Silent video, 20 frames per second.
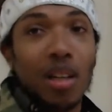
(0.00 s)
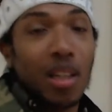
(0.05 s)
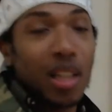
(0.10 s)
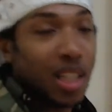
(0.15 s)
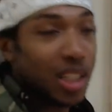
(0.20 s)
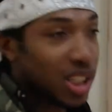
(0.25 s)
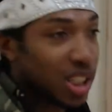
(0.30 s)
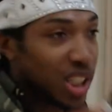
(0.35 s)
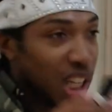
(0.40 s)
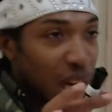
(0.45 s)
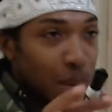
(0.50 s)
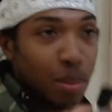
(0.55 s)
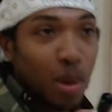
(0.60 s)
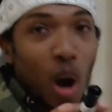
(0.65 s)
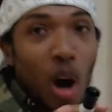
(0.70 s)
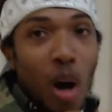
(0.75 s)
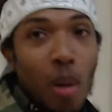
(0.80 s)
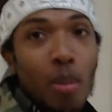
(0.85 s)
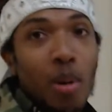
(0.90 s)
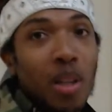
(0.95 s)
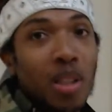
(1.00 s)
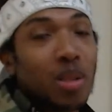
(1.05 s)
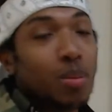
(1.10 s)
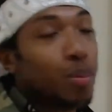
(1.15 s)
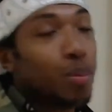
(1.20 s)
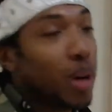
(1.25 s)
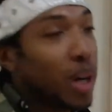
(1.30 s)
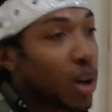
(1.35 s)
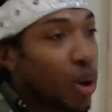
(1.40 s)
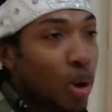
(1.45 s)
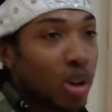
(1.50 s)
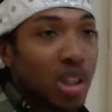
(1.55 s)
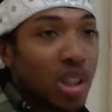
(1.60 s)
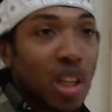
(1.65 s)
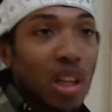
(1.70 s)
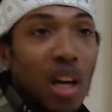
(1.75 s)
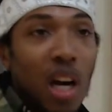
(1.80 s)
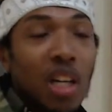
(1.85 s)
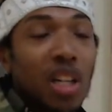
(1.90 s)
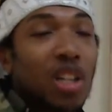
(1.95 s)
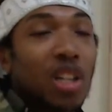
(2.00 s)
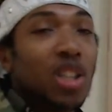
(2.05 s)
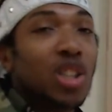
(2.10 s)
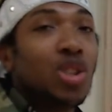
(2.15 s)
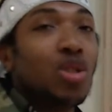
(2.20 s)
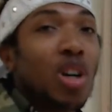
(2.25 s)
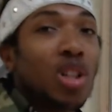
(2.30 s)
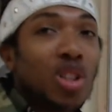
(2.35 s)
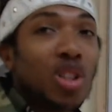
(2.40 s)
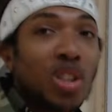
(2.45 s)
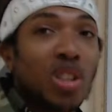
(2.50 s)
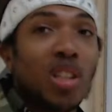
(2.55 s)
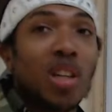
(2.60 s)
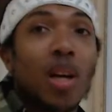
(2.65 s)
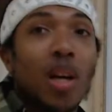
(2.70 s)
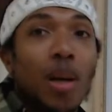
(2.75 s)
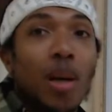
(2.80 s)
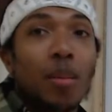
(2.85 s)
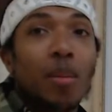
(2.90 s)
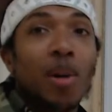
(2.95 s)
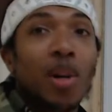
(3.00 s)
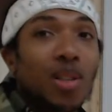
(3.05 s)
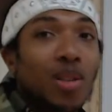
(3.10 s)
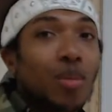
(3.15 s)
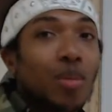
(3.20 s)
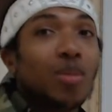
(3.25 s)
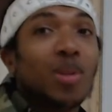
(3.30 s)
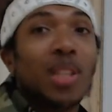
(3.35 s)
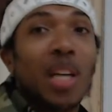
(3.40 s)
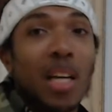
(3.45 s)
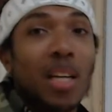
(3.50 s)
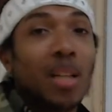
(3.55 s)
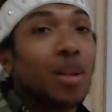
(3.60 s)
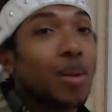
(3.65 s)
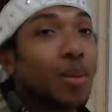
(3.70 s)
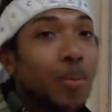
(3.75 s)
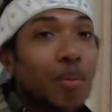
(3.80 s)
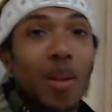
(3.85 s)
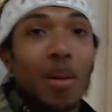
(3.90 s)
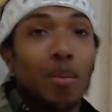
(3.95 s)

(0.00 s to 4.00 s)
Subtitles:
It seemed harmless, but it caused a lot of destruction. You know what I'm saying?